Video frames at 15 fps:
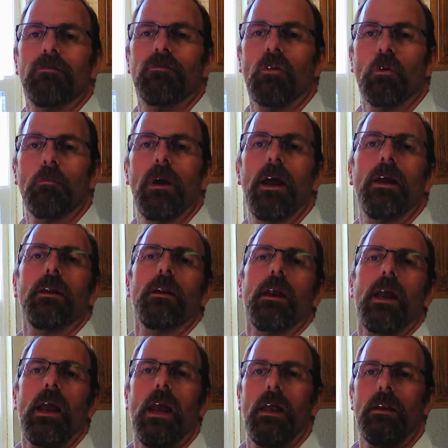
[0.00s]
ferment
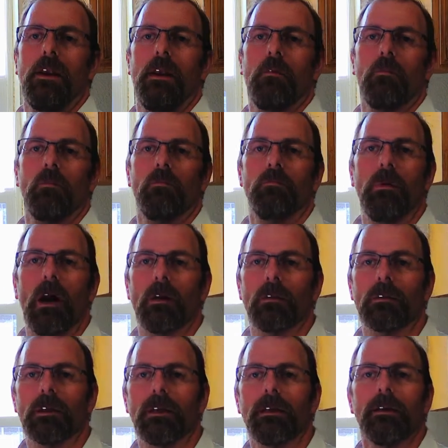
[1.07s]
and then
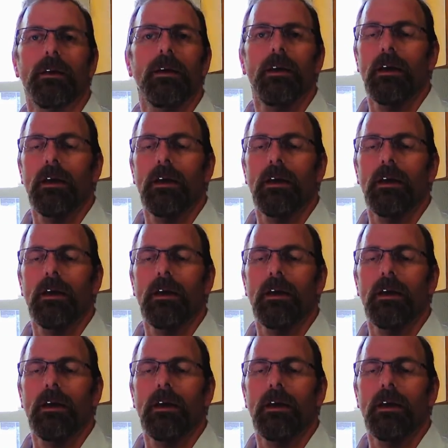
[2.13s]
bottled it.